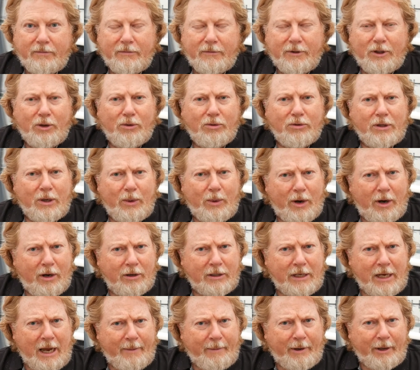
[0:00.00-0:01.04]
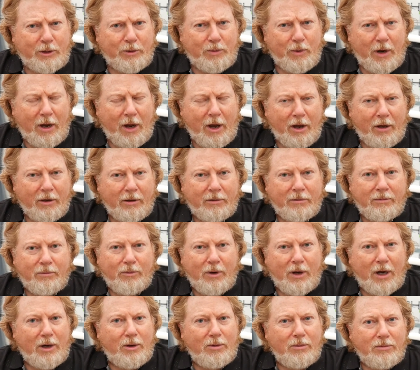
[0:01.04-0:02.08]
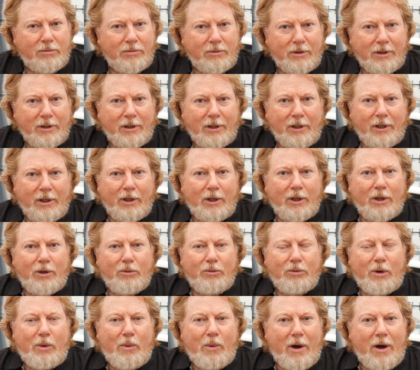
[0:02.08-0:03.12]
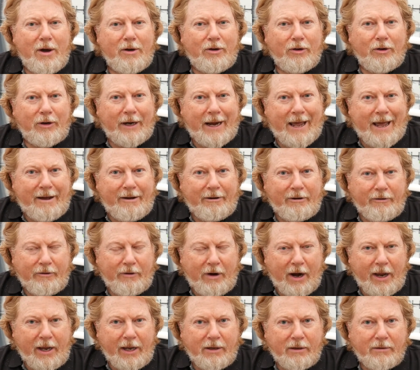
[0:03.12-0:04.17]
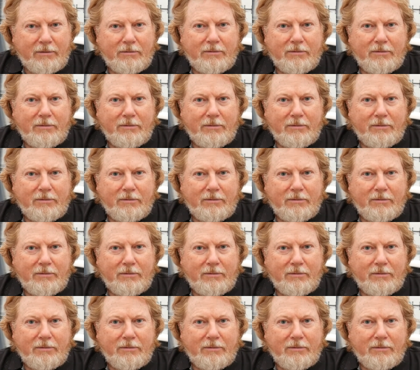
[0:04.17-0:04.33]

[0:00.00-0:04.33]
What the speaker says: You also asked how much we earn. Well, we work on an hourly rate.